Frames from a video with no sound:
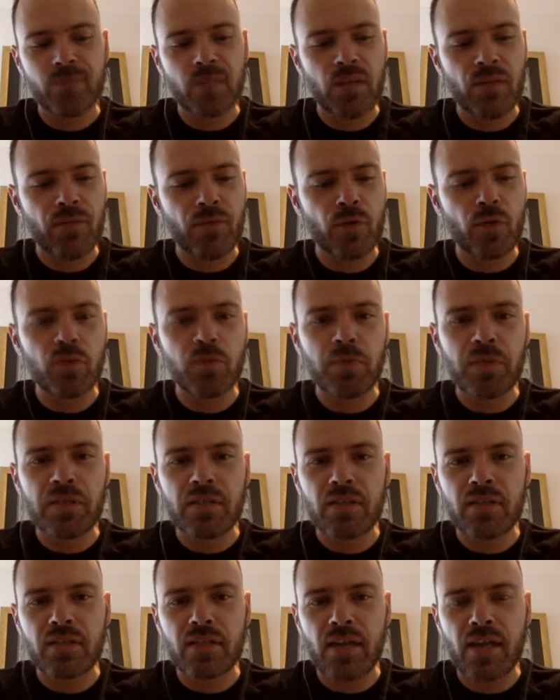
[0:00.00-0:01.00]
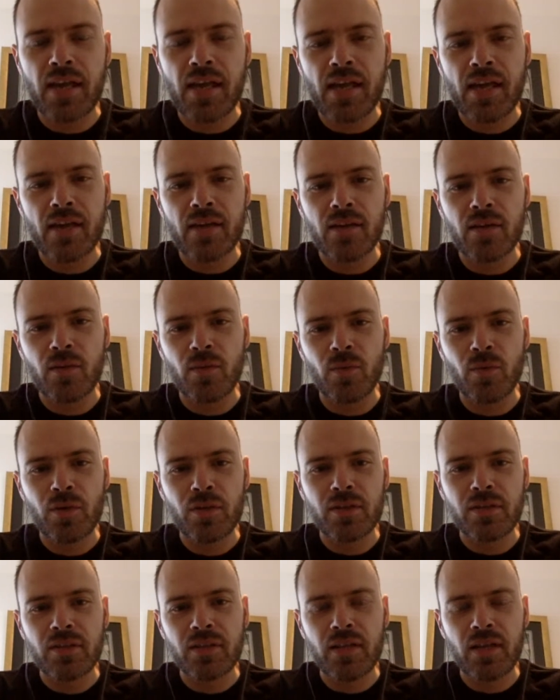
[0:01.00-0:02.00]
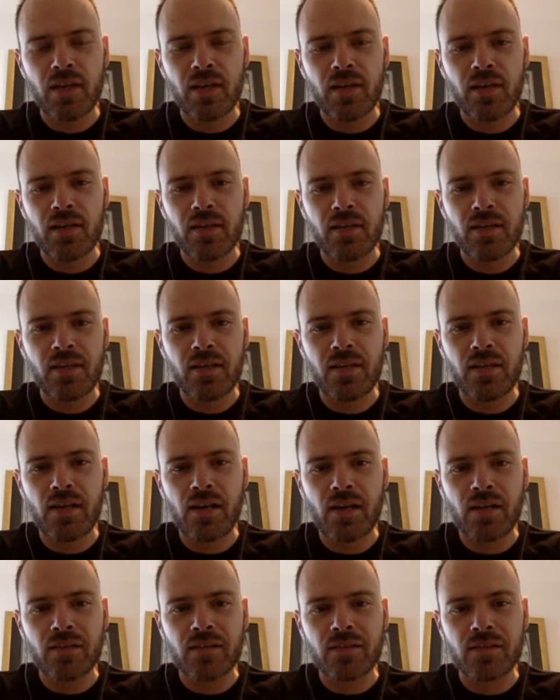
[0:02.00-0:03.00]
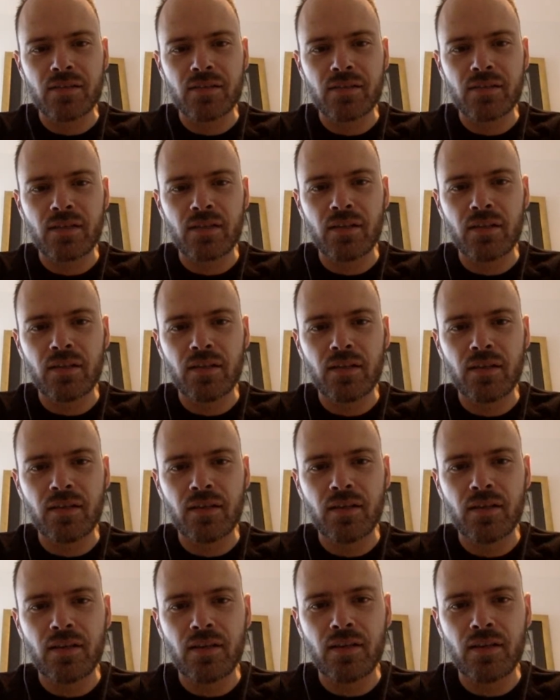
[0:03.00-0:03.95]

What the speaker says: First business I had was a kiosk selling,